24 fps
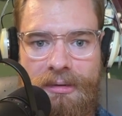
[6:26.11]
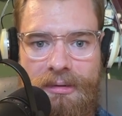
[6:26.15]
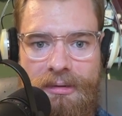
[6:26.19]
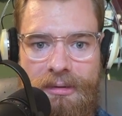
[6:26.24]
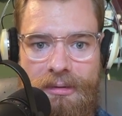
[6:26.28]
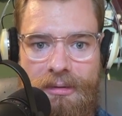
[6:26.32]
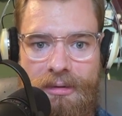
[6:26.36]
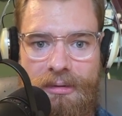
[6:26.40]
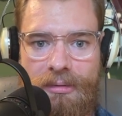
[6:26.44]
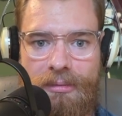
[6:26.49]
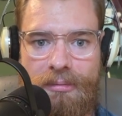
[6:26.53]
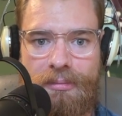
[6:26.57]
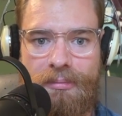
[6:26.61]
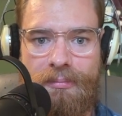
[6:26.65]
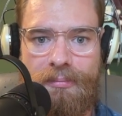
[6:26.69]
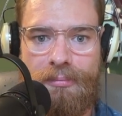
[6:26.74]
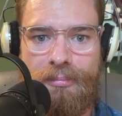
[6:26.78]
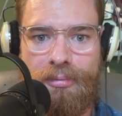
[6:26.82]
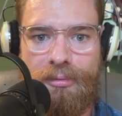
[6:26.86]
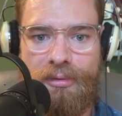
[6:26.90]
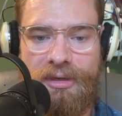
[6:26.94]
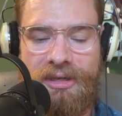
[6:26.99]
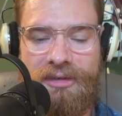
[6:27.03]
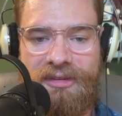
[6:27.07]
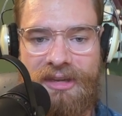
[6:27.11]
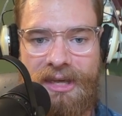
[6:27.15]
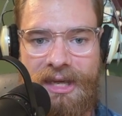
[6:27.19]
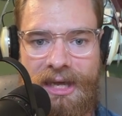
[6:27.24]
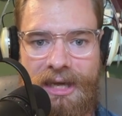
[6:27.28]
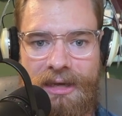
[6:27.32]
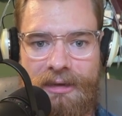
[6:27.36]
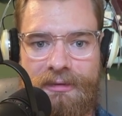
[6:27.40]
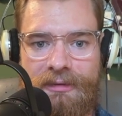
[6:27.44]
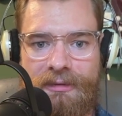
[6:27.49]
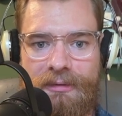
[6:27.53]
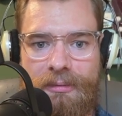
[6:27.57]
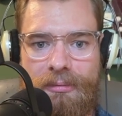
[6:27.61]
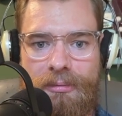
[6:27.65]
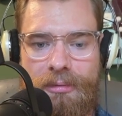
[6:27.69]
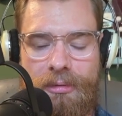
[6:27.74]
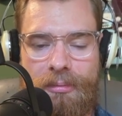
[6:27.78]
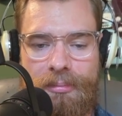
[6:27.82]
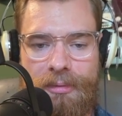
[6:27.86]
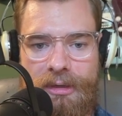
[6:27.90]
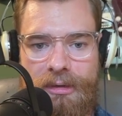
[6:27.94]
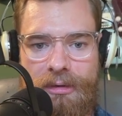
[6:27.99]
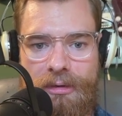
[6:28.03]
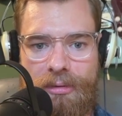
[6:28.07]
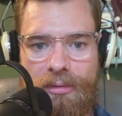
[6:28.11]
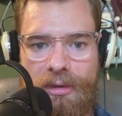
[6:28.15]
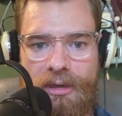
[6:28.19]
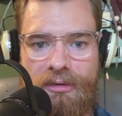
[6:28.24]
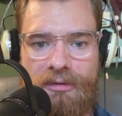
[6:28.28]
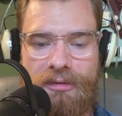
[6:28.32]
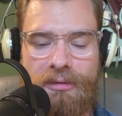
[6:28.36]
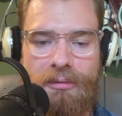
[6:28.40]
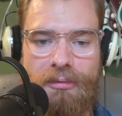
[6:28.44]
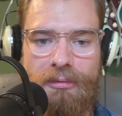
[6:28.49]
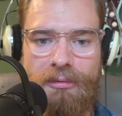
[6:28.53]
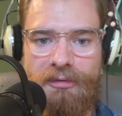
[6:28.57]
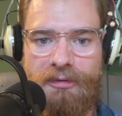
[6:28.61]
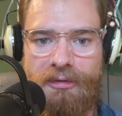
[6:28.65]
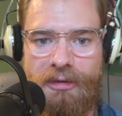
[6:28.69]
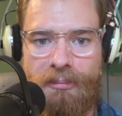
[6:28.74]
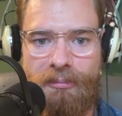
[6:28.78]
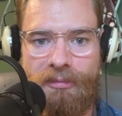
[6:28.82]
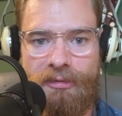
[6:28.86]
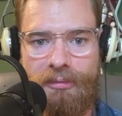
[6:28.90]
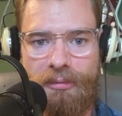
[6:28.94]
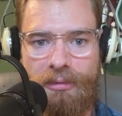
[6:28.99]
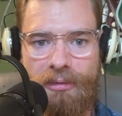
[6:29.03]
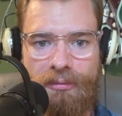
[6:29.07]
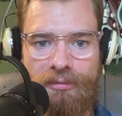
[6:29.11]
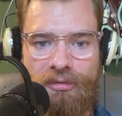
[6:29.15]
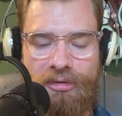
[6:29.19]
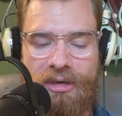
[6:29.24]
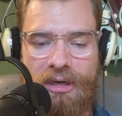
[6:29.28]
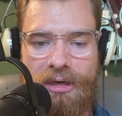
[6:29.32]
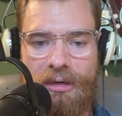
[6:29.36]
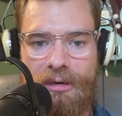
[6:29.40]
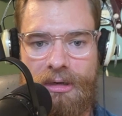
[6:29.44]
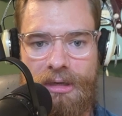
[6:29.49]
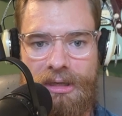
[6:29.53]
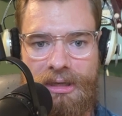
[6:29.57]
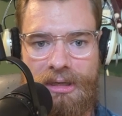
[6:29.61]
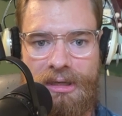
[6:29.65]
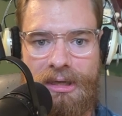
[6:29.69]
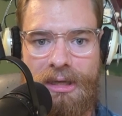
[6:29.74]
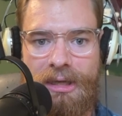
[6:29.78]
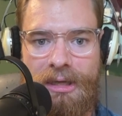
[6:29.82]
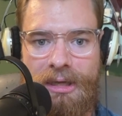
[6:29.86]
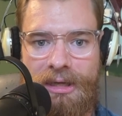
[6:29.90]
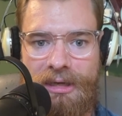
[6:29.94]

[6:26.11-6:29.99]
you know, pre tax will be going to some sort of charity.